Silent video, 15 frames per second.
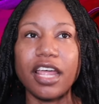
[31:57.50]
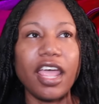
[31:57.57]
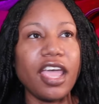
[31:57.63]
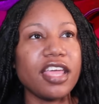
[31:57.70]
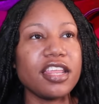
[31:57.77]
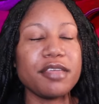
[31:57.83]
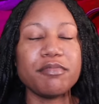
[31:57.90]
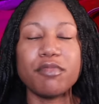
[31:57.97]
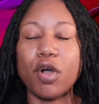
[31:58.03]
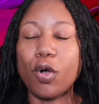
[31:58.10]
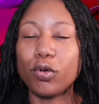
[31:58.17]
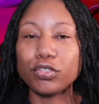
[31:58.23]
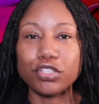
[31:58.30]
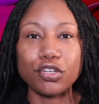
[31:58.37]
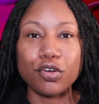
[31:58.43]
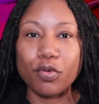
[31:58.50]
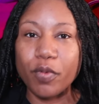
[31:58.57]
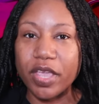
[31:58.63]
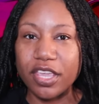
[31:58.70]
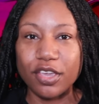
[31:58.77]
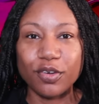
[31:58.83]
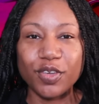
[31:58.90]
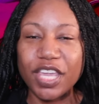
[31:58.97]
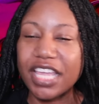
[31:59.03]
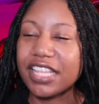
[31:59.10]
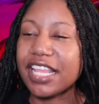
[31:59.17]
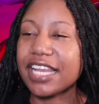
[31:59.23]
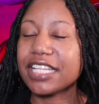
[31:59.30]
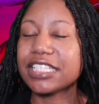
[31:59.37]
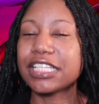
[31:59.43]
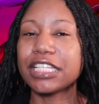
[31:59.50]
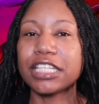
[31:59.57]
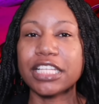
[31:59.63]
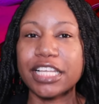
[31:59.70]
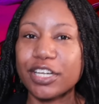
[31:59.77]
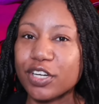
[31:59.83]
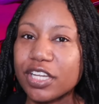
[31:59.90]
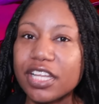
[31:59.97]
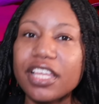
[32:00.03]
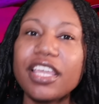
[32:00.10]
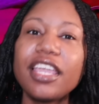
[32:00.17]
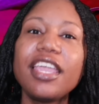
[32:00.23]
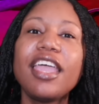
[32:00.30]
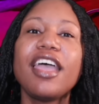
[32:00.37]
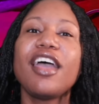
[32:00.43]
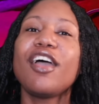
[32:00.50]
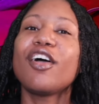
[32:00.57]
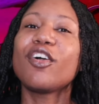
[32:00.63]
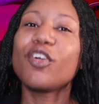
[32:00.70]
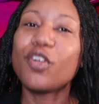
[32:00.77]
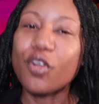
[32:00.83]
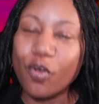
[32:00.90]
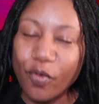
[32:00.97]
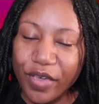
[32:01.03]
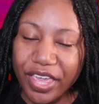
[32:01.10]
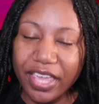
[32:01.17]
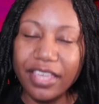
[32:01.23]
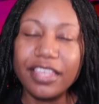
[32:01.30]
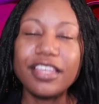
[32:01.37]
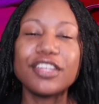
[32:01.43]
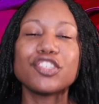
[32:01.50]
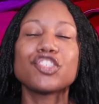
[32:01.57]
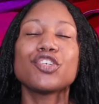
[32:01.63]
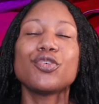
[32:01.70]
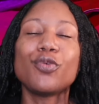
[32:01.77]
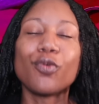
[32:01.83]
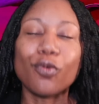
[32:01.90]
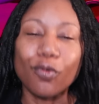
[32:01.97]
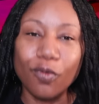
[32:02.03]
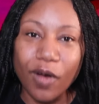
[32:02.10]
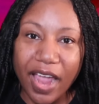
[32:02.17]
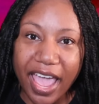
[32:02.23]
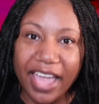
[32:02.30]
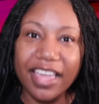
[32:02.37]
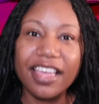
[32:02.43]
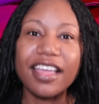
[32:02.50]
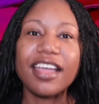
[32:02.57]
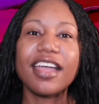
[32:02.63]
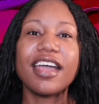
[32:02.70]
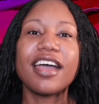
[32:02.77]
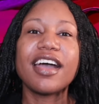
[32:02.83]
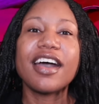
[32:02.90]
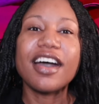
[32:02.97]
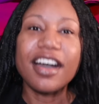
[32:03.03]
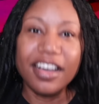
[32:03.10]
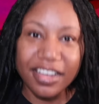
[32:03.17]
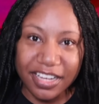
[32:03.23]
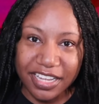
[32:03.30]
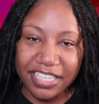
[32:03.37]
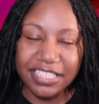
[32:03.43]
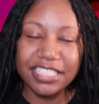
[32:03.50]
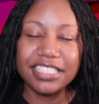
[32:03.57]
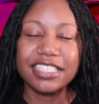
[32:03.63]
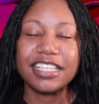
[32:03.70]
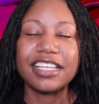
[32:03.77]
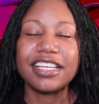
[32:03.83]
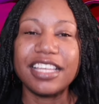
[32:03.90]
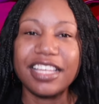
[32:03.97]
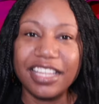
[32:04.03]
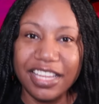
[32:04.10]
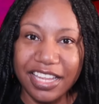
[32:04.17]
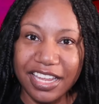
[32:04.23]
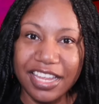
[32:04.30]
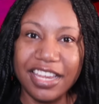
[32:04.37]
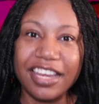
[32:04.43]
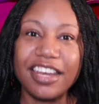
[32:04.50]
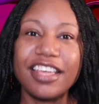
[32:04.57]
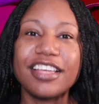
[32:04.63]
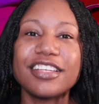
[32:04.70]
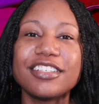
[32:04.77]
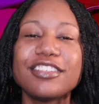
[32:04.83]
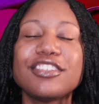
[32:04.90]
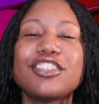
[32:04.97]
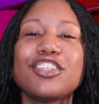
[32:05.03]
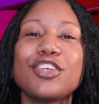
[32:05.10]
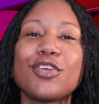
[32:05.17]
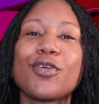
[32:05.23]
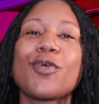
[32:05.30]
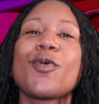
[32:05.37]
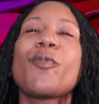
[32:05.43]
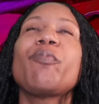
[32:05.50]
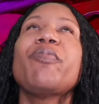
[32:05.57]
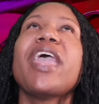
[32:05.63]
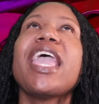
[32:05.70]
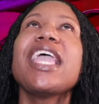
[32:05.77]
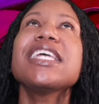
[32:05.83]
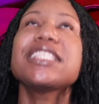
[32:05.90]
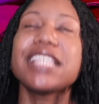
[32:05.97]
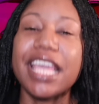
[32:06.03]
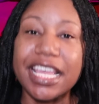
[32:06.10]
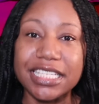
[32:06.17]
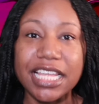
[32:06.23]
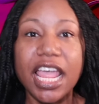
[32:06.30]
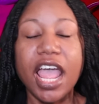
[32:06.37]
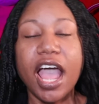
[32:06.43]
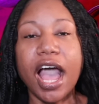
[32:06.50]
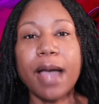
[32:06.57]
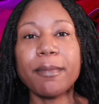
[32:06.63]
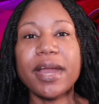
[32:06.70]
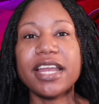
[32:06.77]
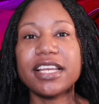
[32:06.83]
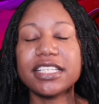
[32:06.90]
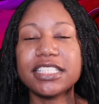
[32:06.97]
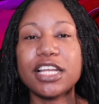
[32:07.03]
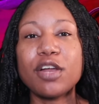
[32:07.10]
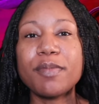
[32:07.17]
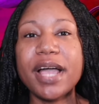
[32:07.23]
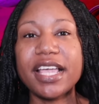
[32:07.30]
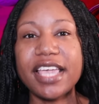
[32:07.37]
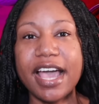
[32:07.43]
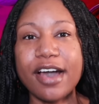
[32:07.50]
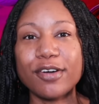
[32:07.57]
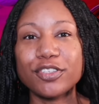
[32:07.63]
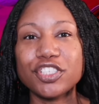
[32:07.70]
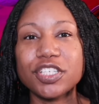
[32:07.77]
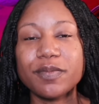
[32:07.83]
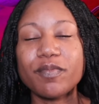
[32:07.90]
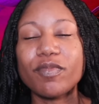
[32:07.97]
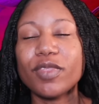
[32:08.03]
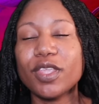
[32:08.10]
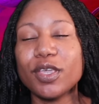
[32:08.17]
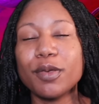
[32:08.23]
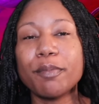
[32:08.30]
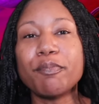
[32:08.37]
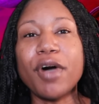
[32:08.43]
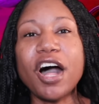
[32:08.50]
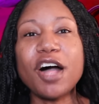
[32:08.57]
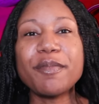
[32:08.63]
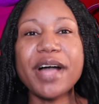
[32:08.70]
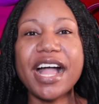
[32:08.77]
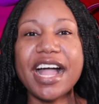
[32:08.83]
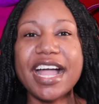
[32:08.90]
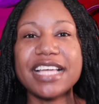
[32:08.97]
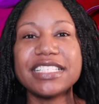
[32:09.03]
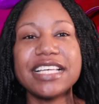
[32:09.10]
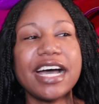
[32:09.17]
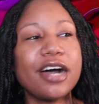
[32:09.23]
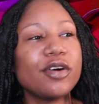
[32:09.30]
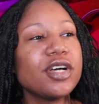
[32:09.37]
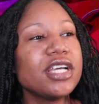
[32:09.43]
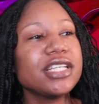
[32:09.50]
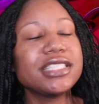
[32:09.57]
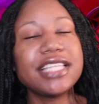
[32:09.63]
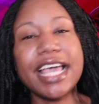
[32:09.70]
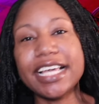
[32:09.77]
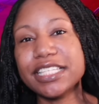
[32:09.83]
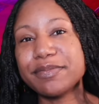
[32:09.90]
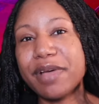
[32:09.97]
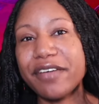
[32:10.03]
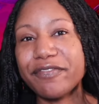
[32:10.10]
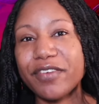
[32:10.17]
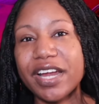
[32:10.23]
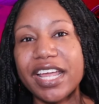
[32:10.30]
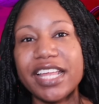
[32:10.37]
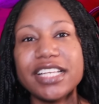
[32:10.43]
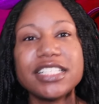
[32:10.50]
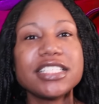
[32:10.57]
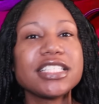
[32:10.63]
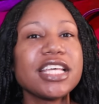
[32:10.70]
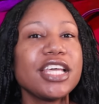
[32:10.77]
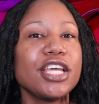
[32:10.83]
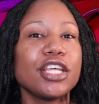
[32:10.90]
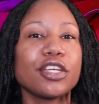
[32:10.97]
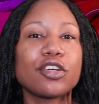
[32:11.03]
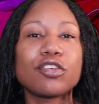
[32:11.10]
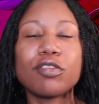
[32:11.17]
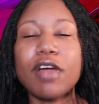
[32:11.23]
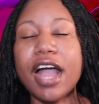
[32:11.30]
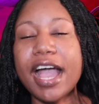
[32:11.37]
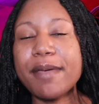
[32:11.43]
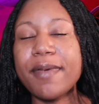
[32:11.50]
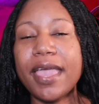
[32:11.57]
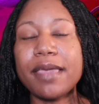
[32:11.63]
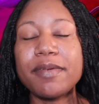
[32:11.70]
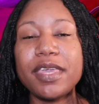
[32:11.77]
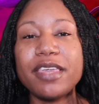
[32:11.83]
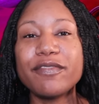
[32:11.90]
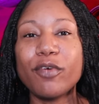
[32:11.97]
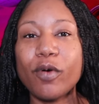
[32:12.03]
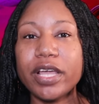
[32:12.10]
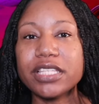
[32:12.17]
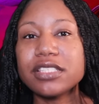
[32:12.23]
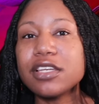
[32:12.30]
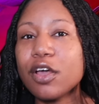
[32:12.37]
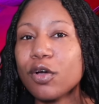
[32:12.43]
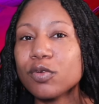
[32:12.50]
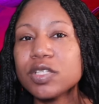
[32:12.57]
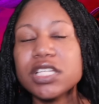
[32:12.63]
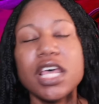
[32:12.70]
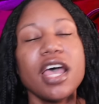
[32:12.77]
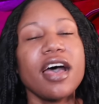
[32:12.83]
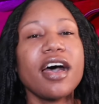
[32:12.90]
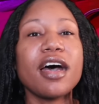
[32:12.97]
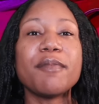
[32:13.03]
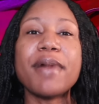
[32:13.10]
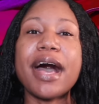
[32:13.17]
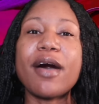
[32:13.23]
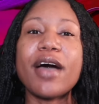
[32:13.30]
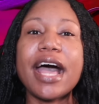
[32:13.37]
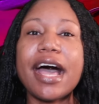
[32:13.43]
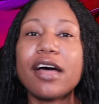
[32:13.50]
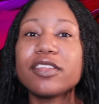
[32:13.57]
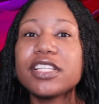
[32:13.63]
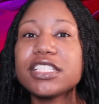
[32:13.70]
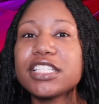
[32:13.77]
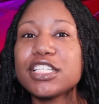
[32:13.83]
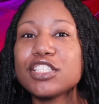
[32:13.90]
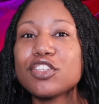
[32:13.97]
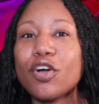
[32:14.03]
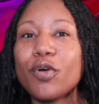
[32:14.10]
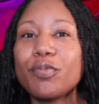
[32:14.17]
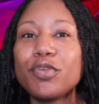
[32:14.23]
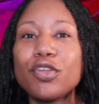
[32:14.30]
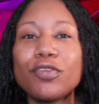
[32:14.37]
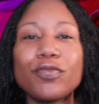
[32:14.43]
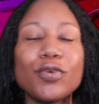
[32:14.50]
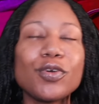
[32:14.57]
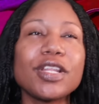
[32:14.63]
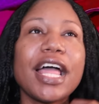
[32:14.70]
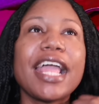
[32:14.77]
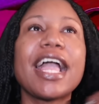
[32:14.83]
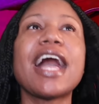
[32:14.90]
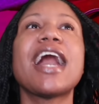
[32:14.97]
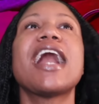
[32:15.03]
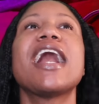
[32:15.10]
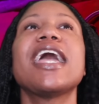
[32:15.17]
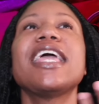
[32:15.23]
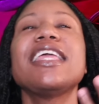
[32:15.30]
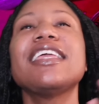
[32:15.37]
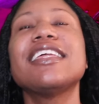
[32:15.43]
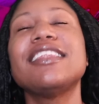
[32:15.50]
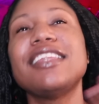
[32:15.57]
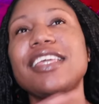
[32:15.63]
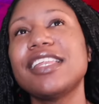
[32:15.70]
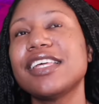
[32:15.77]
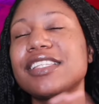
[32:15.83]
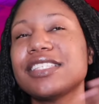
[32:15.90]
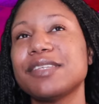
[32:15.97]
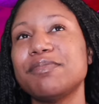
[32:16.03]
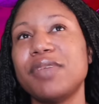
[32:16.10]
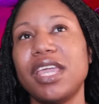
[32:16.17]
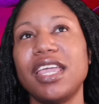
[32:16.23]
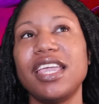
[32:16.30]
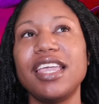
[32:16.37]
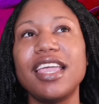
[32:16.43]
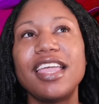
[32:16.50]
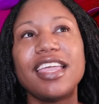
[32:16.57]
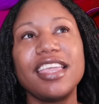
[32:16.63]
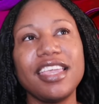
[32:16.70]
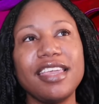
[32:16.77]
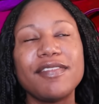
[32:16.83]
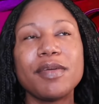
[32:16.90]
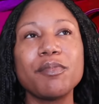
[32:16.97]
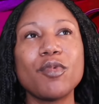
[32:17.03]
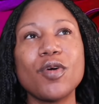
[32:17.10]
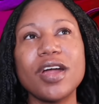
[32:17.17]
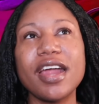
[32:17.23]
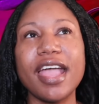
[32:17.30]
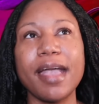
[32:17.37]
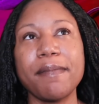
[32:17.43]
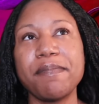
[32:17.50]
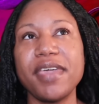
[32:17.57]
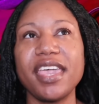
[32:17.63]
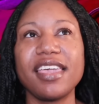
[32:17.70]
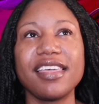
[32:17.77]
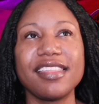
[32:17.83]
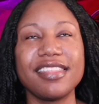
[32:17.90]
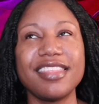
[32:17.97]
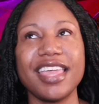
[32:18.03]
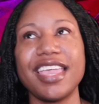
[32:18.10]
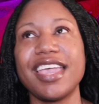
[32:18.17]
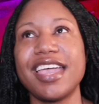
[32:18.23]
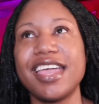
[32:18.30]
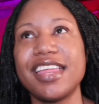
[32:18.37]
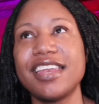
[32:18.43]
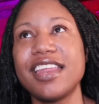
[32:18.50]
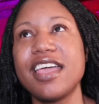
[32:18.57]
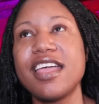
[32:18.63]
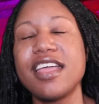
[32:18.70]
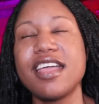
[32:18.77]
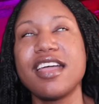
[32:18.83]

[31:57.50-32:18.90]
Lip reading: an emotional reunion that is literally going to wreck us into pieces. I'm ready to sit on my couch, bawl my eyes out, text my friends, cry baby voice notes about how this is so beautiful. Like, I need it to be even more epic than